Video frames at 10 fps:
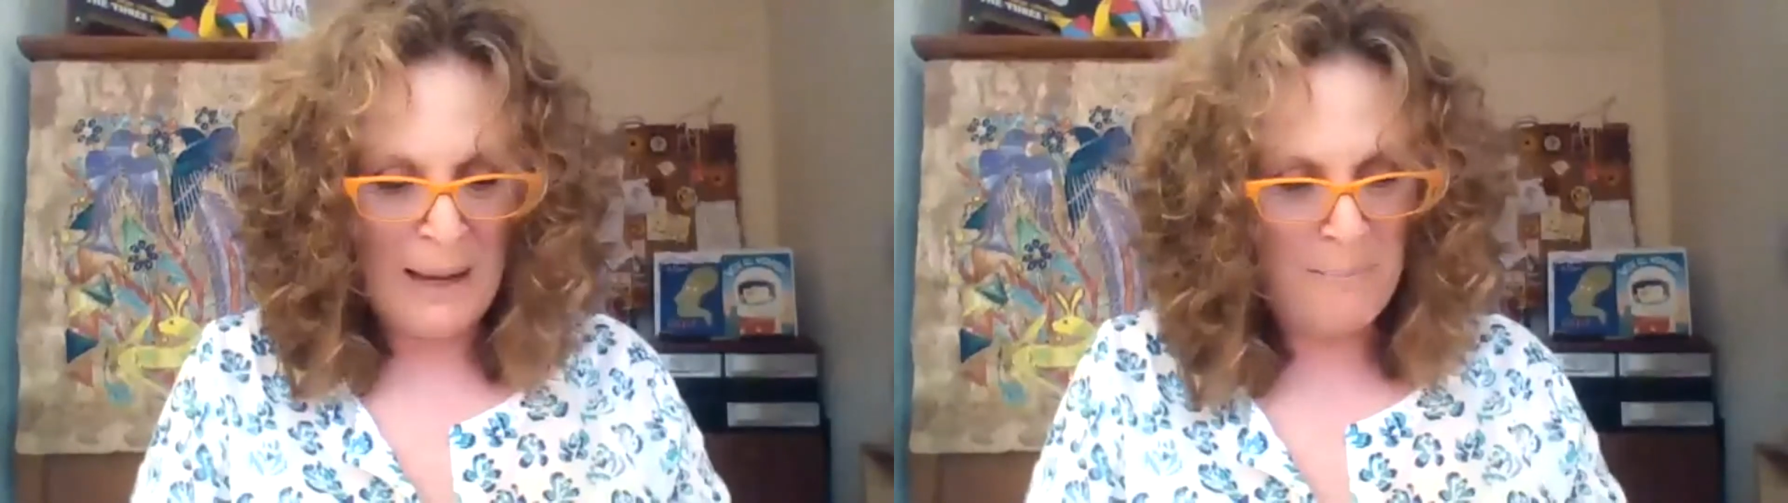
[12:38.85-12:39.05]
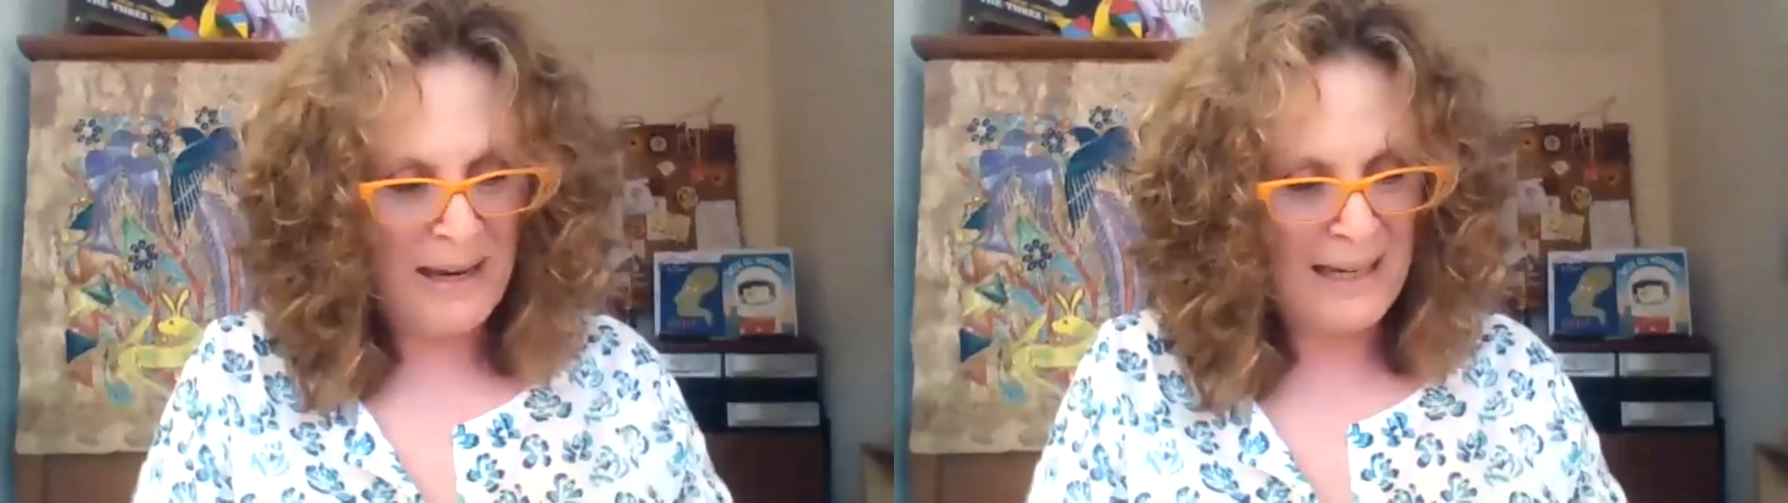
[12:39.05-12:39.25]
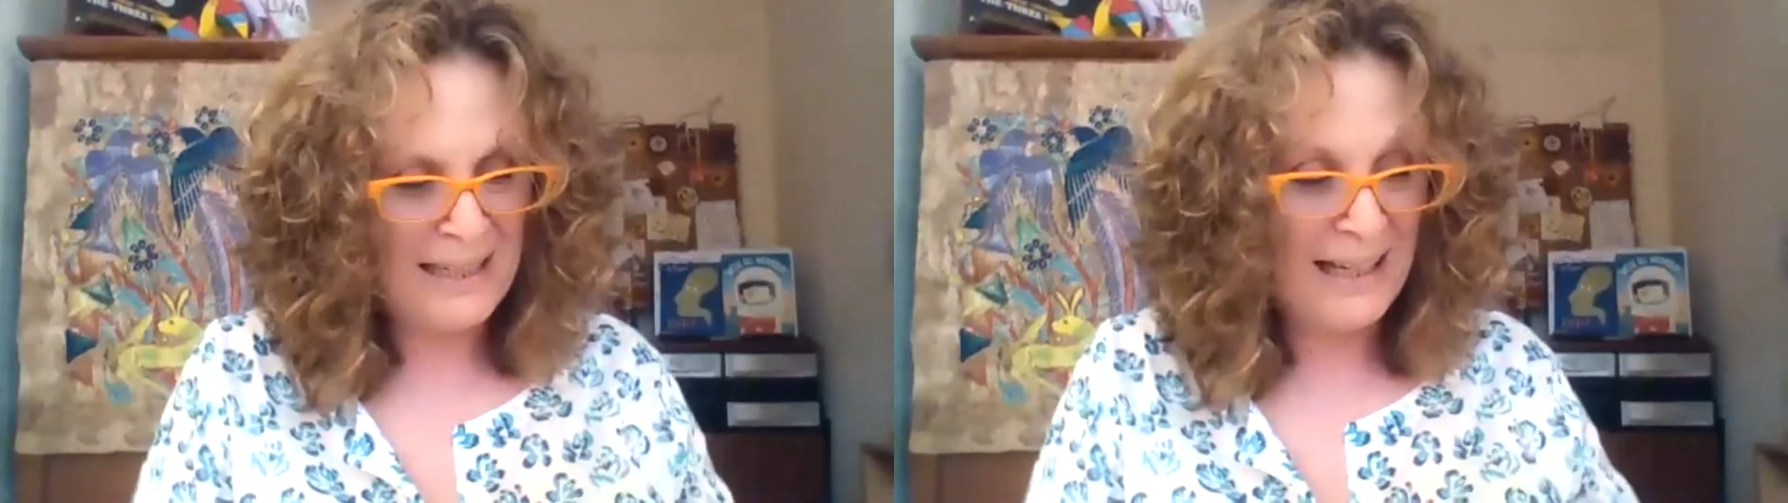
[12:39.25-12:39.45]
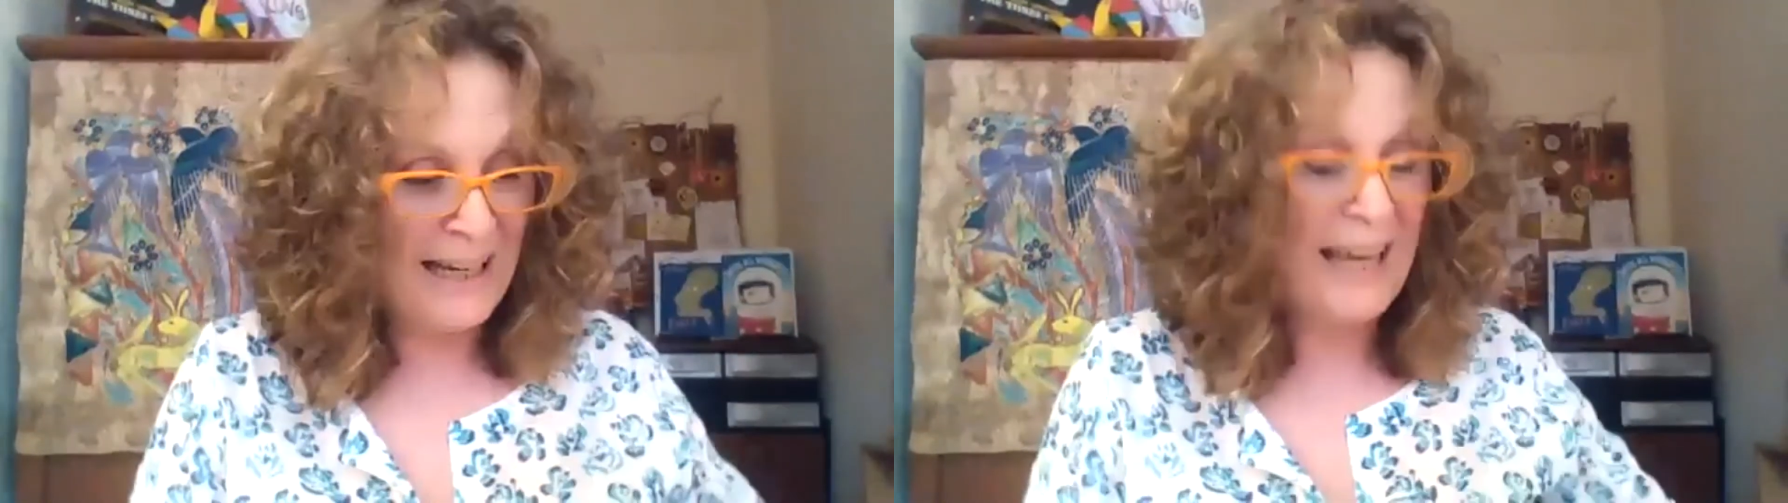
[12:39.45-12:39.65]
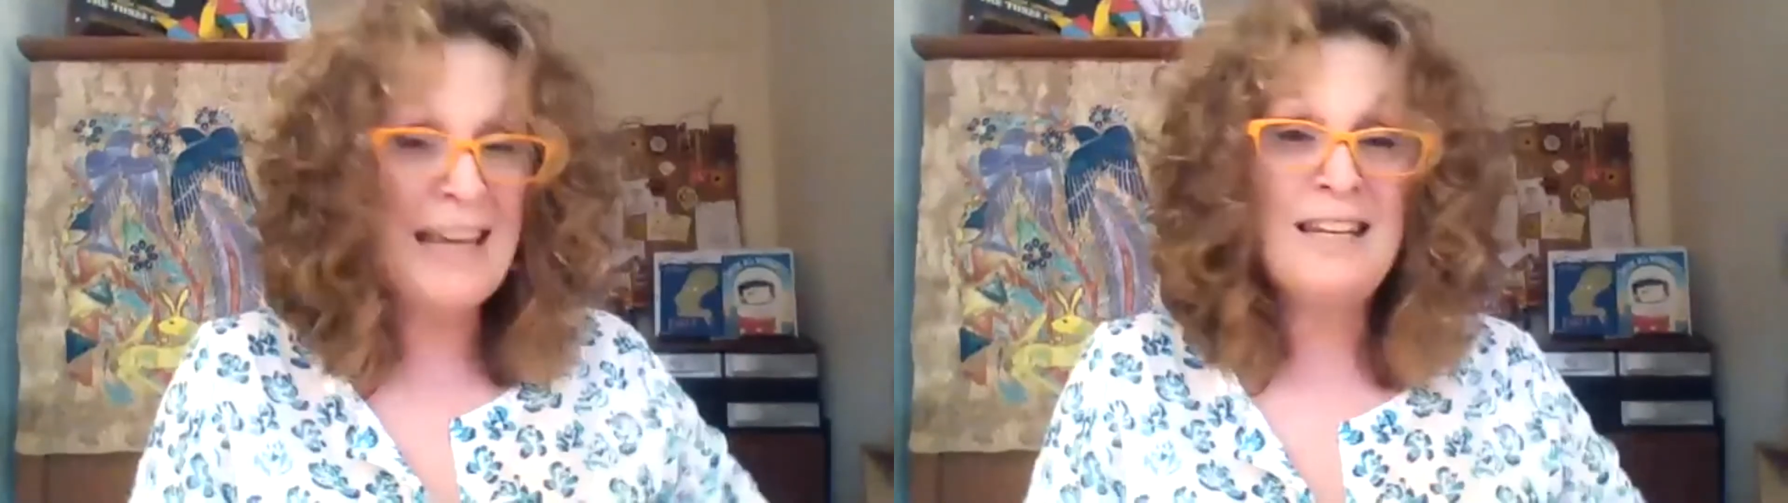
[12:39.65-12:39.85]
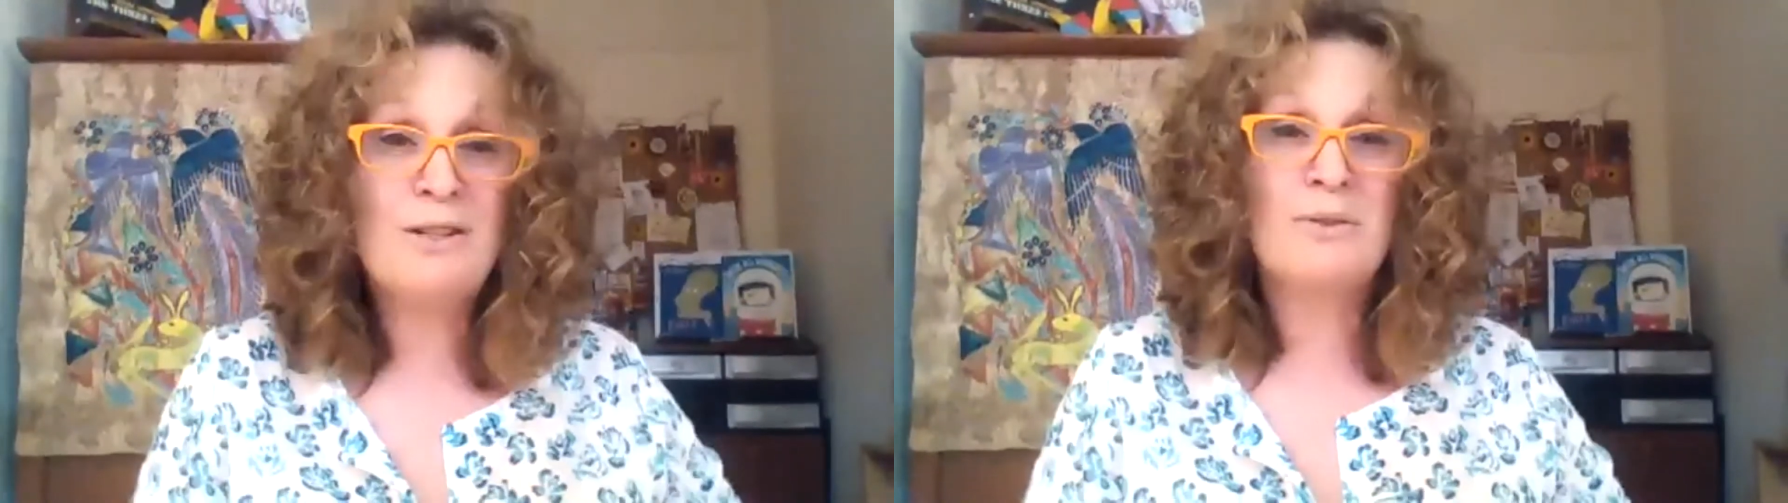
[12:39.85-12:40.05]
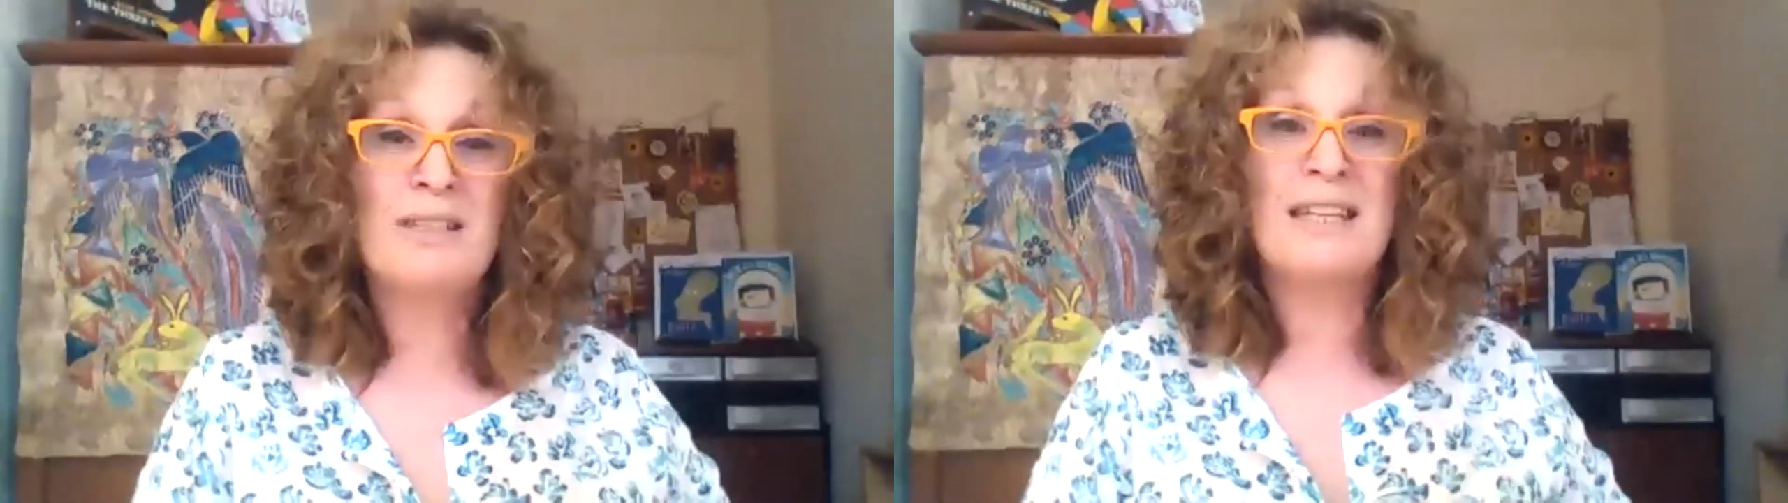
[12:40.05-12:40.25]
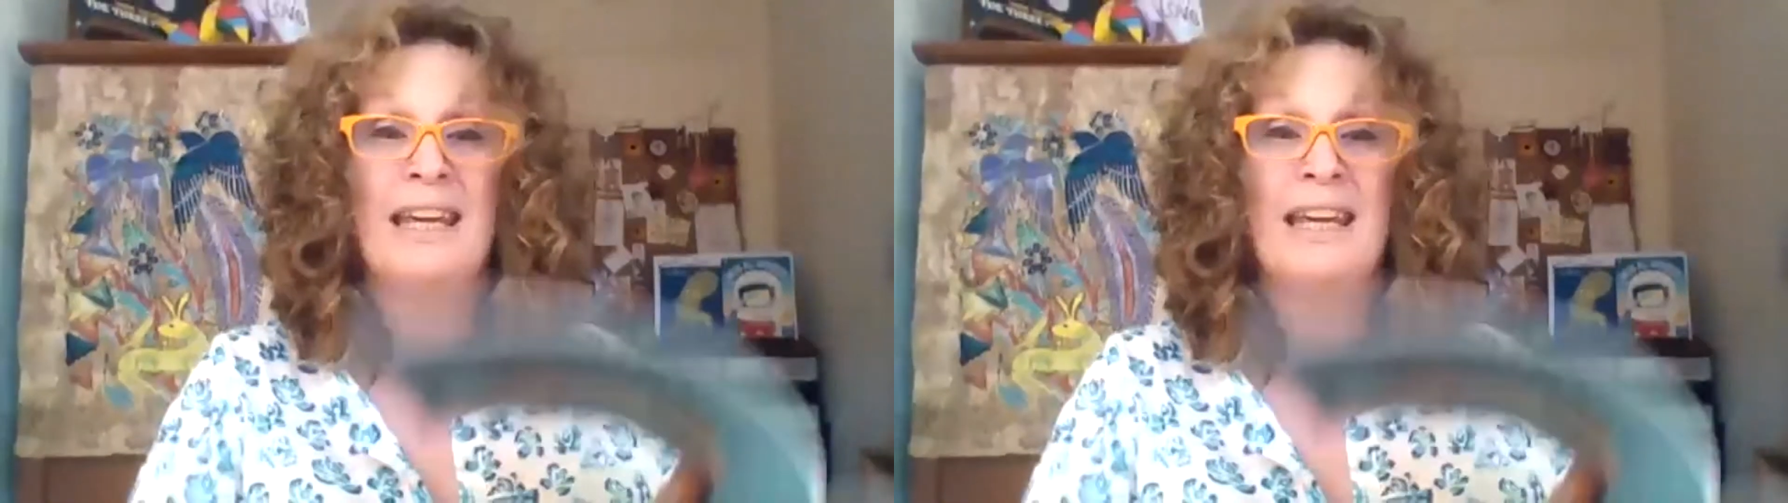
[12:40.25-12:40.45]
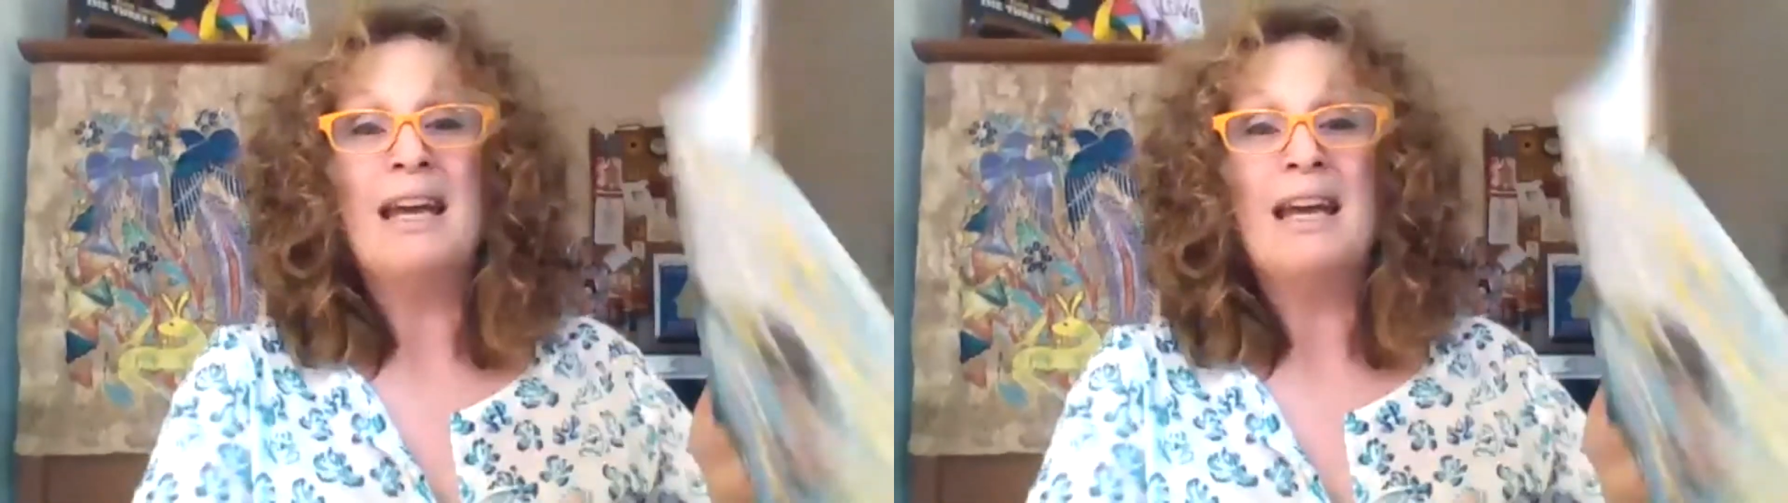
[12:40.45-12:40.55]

amazingly interesting,